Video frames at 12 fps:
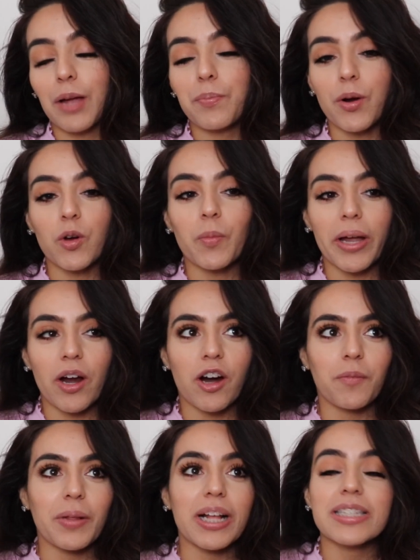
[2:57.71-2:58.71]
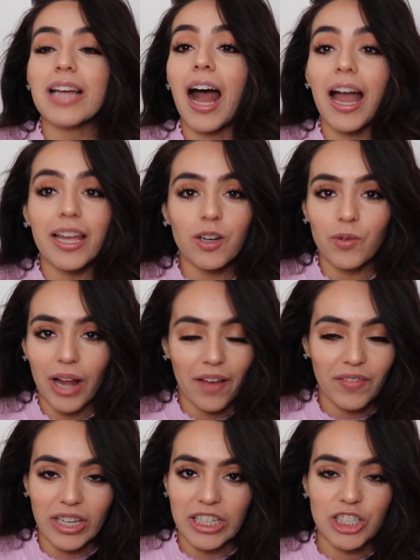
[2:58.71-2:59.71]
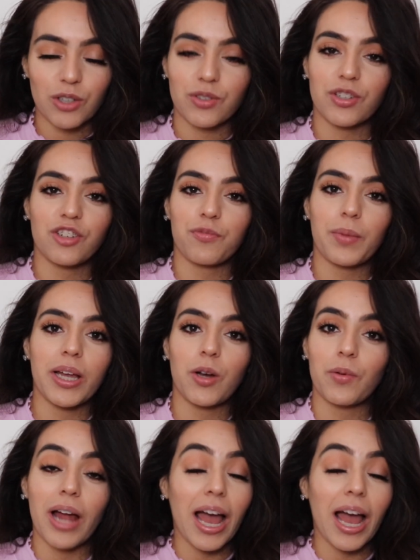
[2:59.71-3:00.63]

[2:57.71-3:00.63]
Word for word: It broke my heart because I don't have any children of my own.